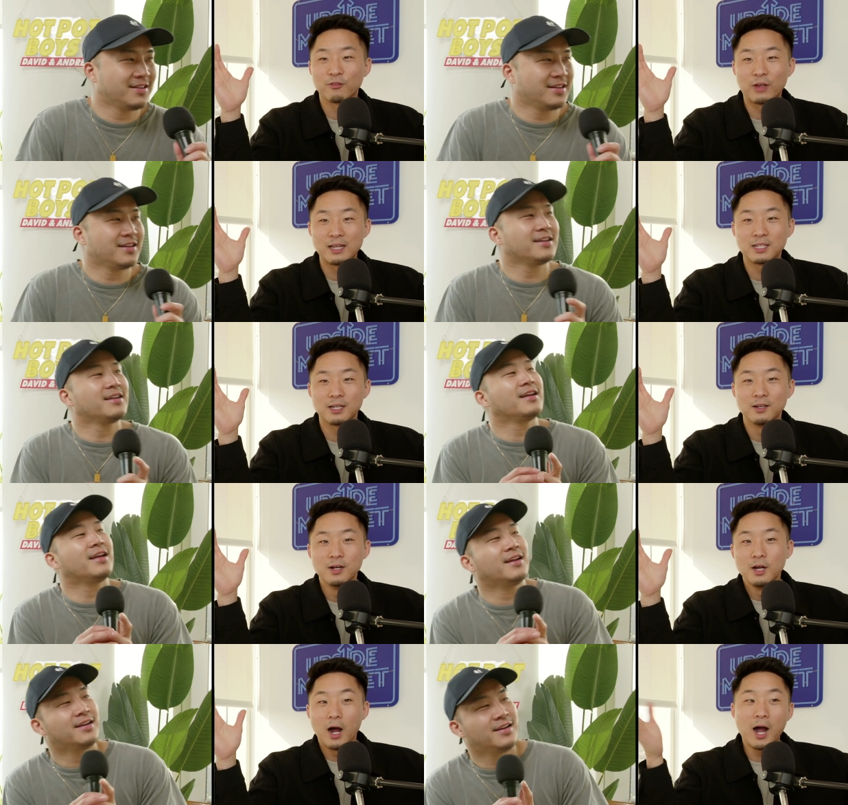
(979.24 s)
Speaker 1: invented.
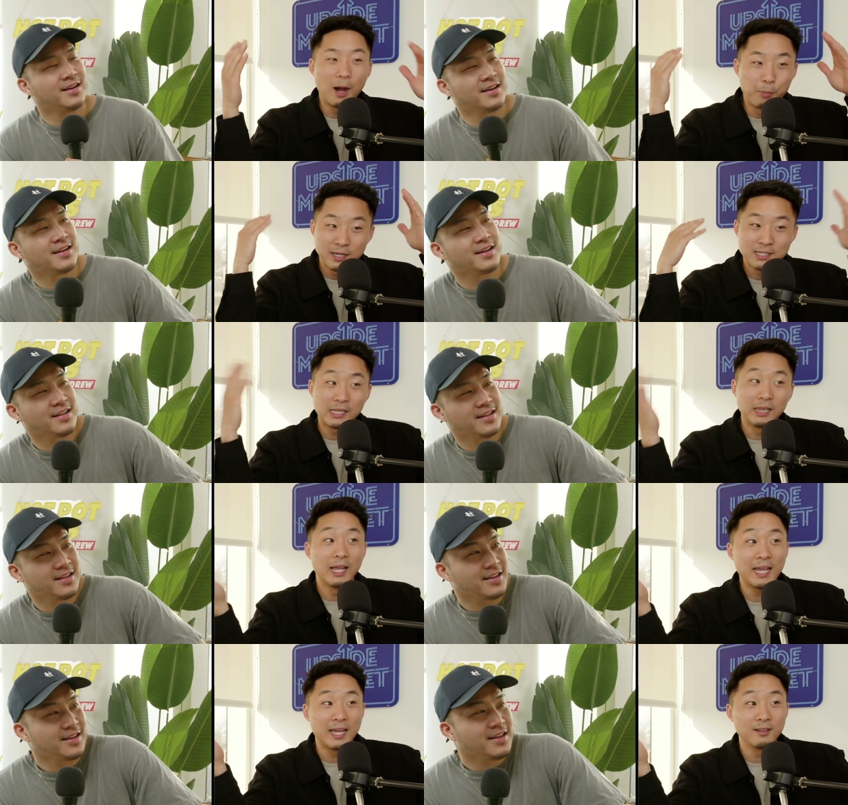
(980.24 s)
Oh, but it's
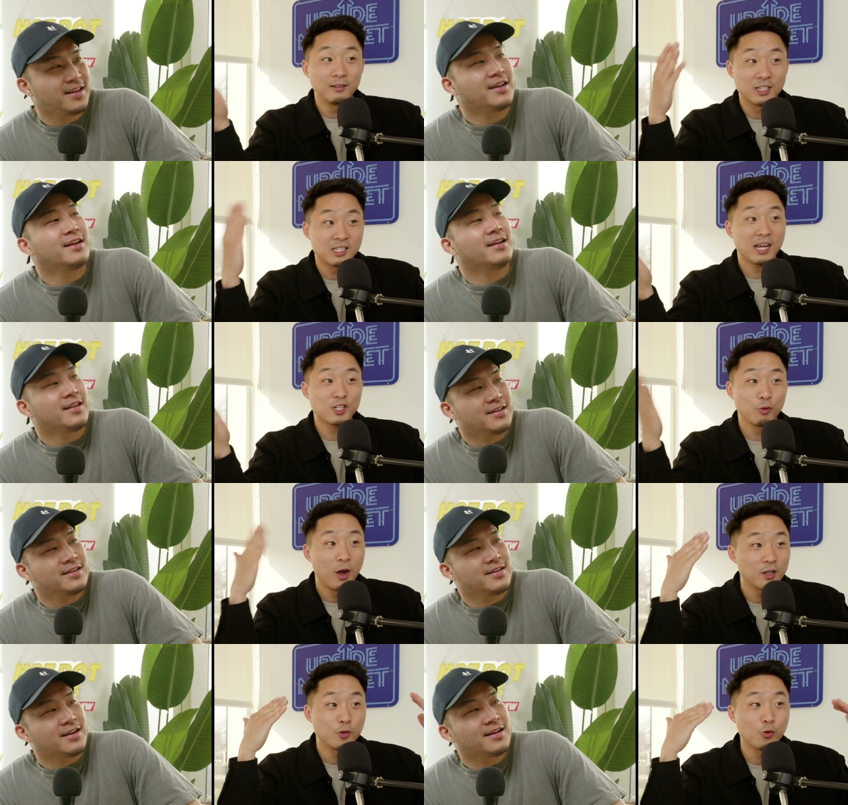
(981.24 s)
clean. The sex suit
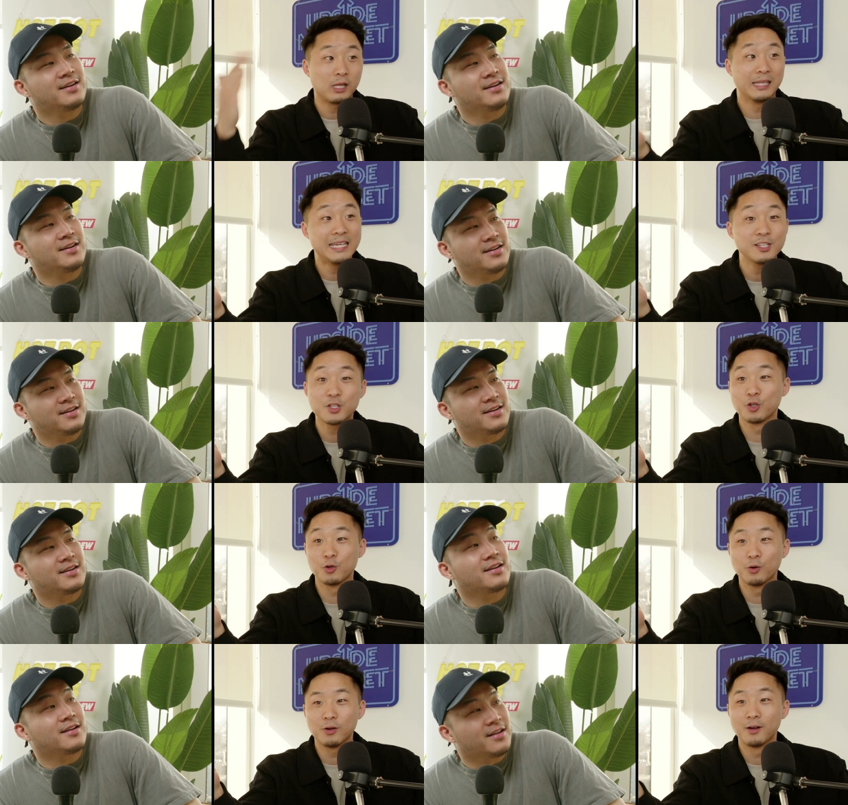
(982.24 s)
also cleans
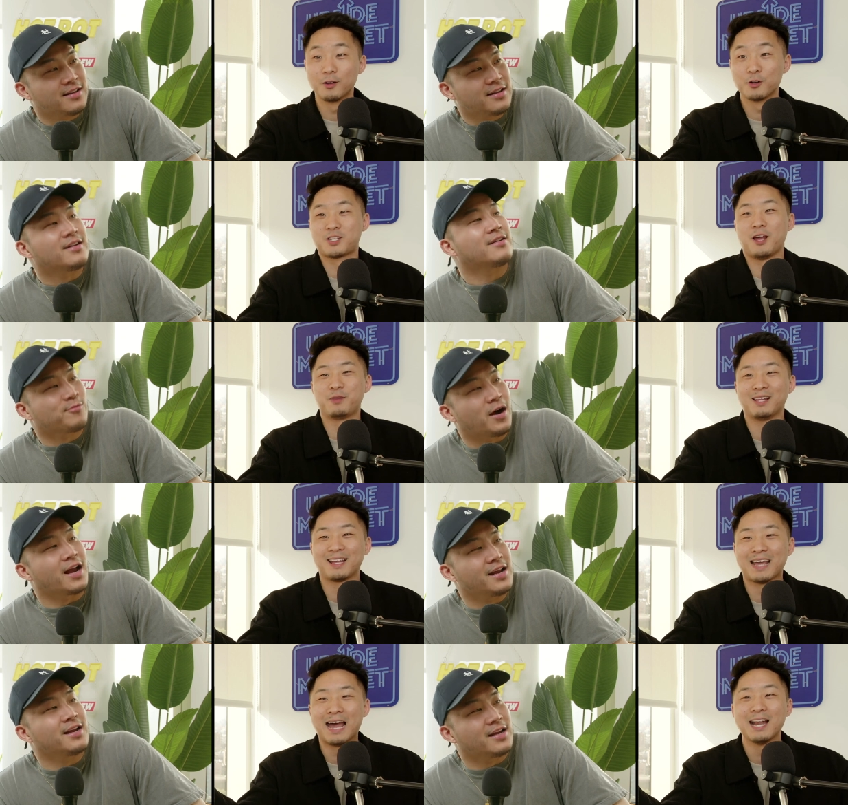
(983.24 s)
you, or something
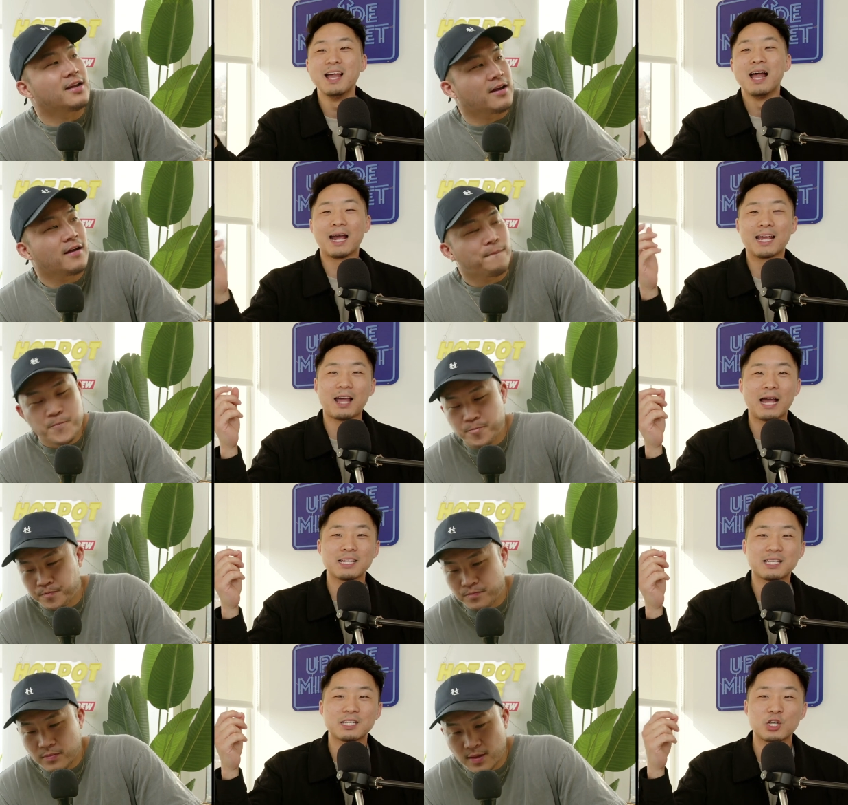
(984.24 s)
like that. I
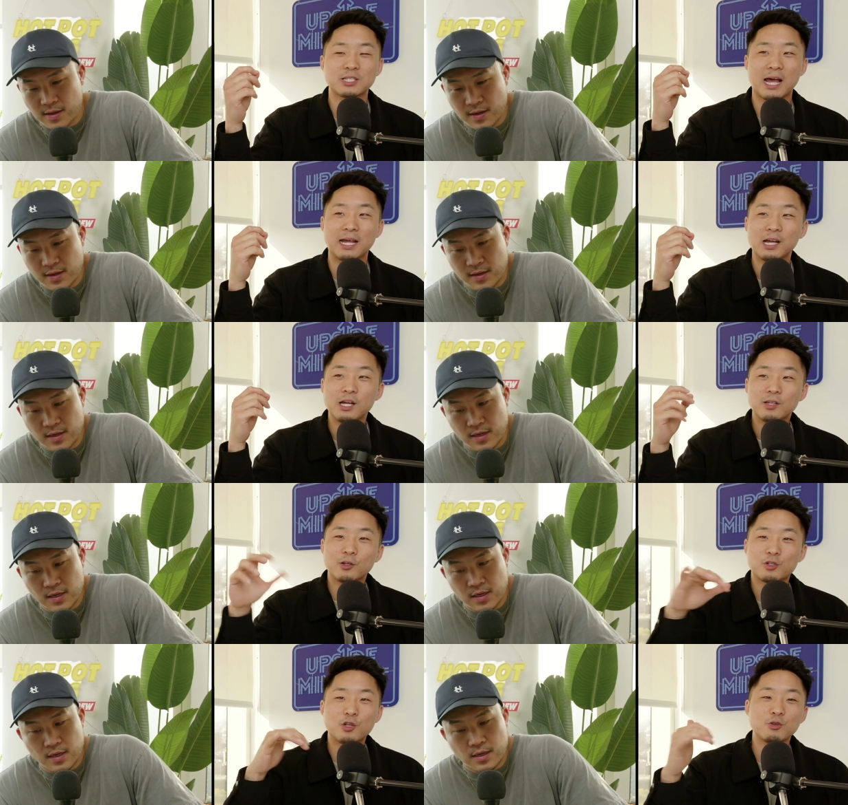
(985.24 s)
guess it's just like
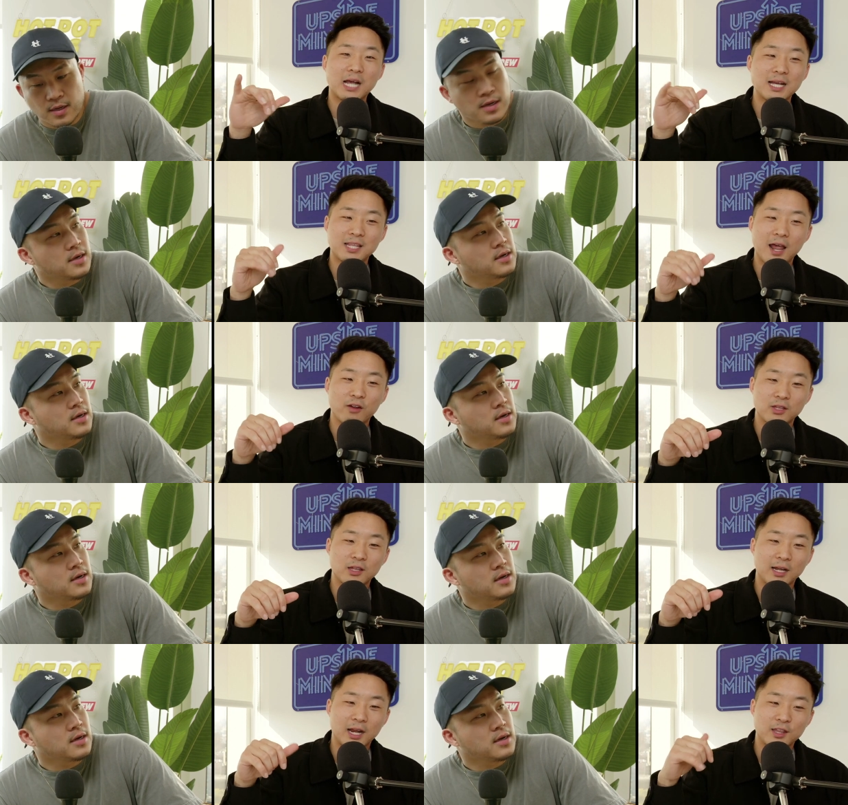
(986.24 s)
there's two sides to
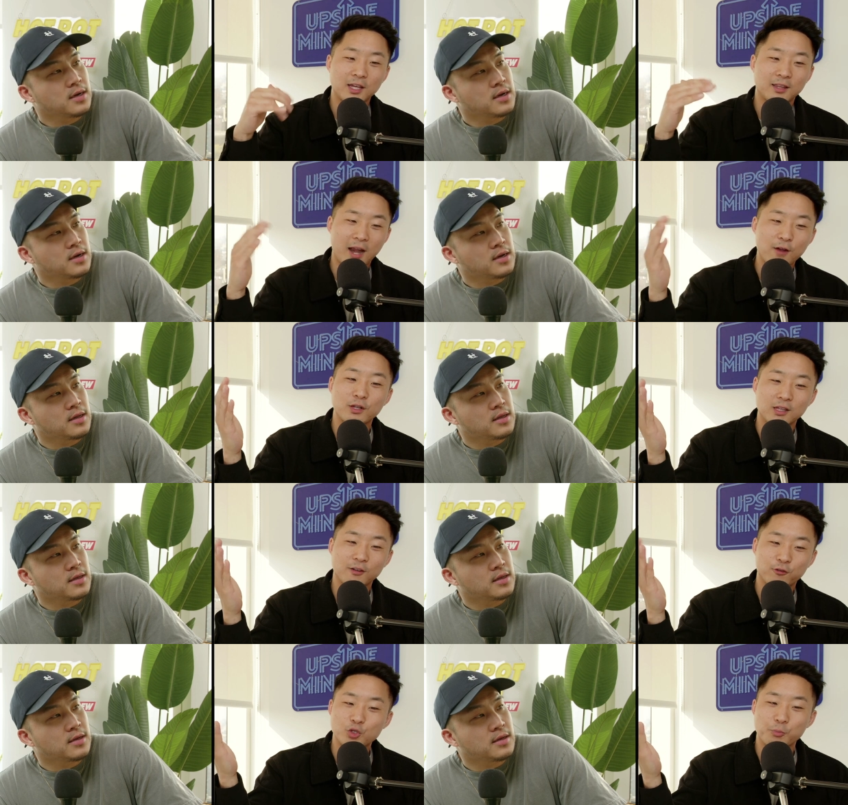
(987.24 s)
everything, and I think that
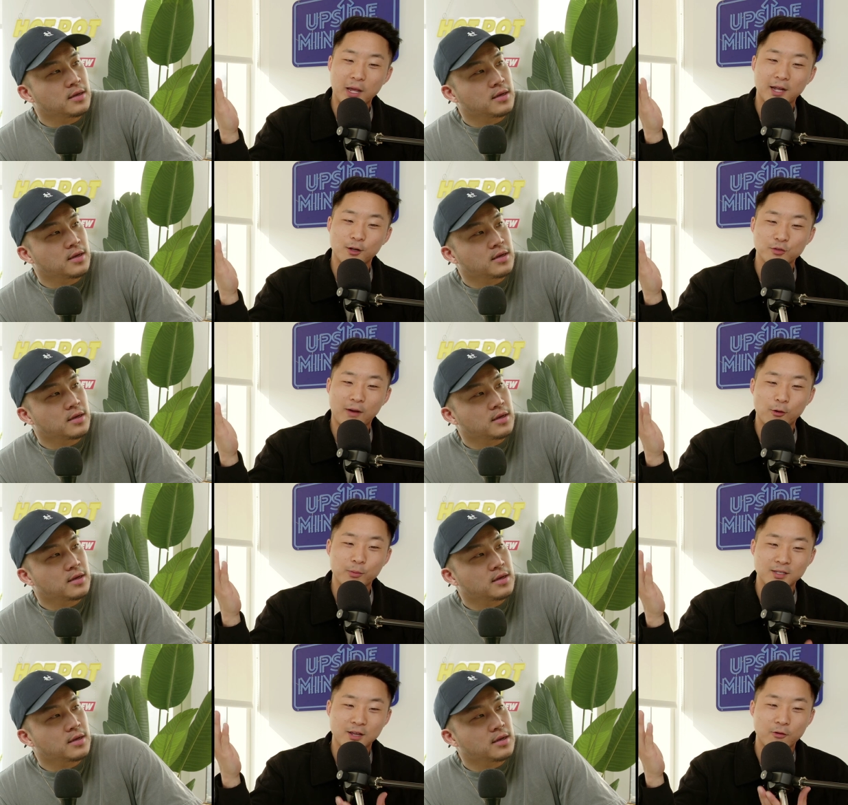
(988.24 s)
everything from Japan goes viral
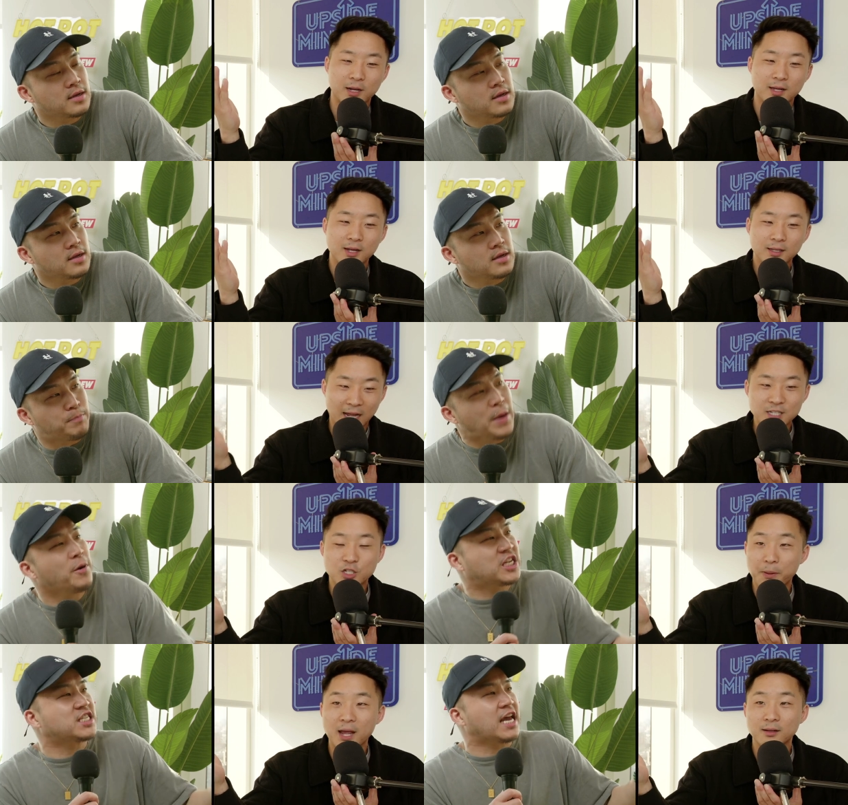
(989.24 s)
because everybody likes Japan. People
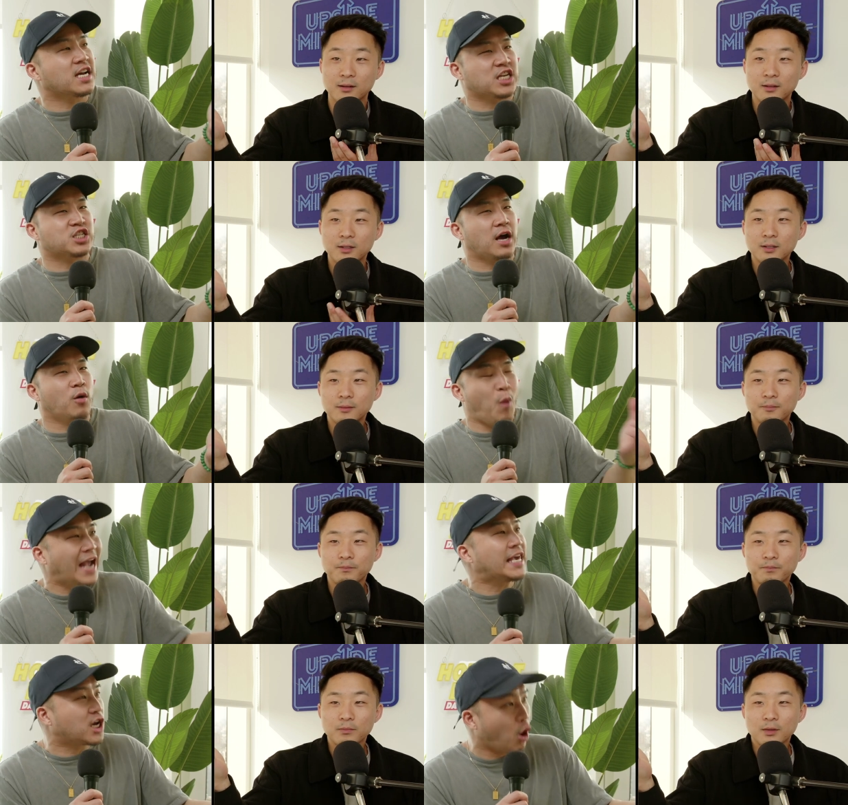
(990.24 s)
just think it's such a
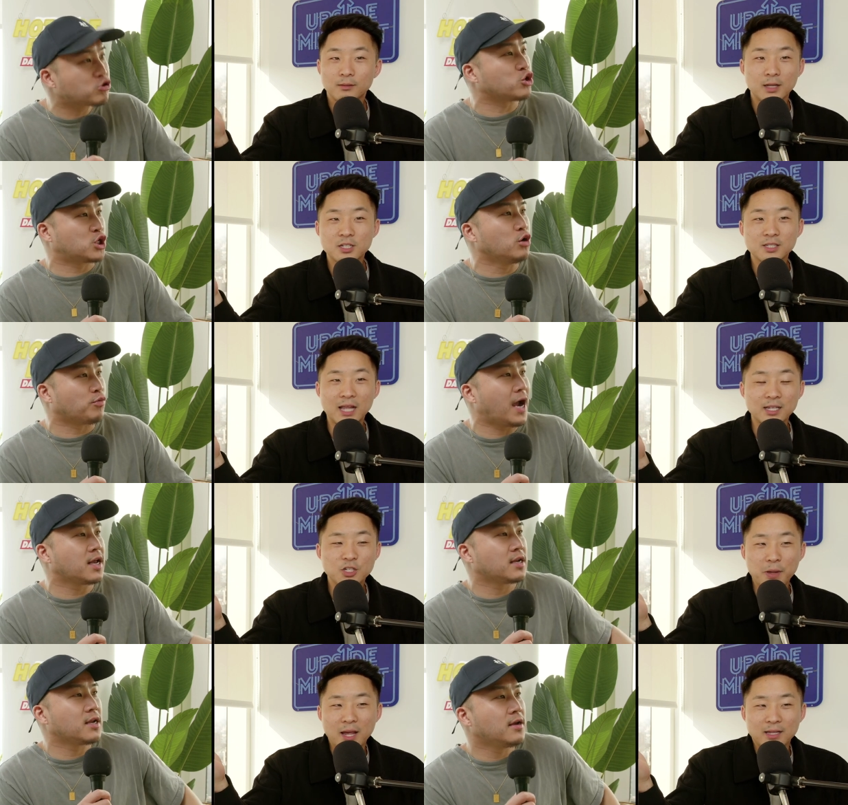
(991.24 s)
wacky culture. They just like
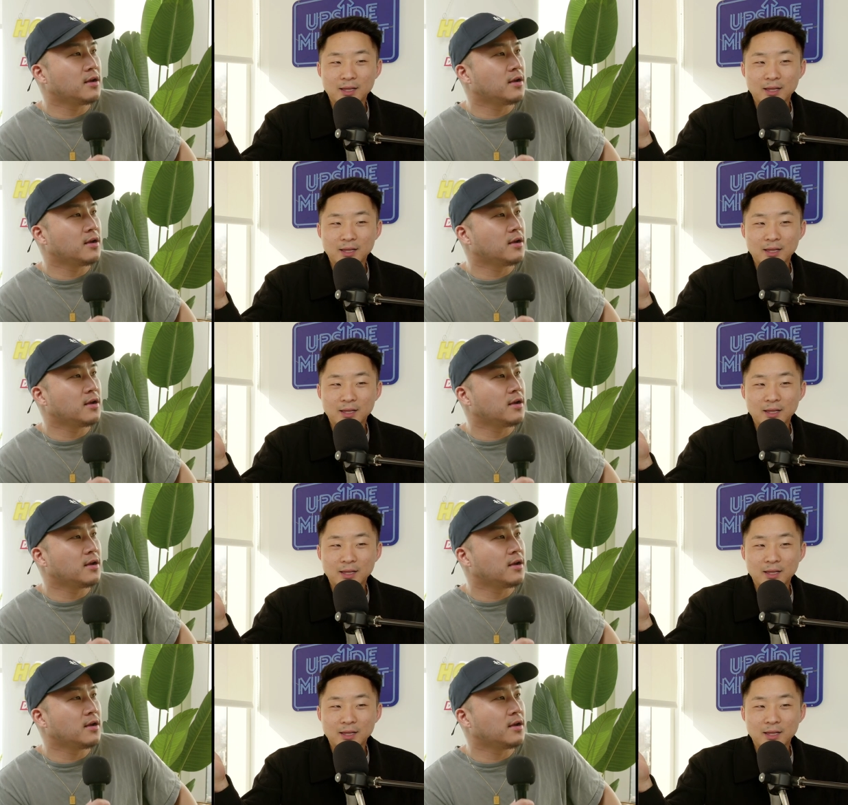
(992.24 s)
Japan. They